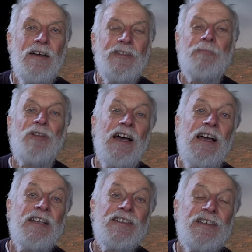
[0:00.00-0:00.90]
The
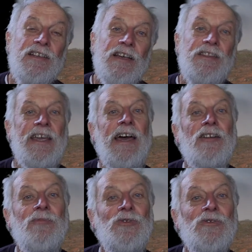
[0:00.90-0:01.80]
plants, the
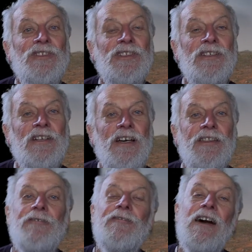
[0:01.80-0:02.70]
animals,
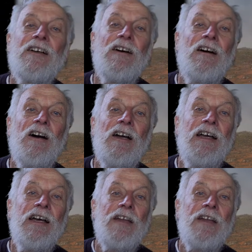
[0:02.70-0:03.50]
the fungi,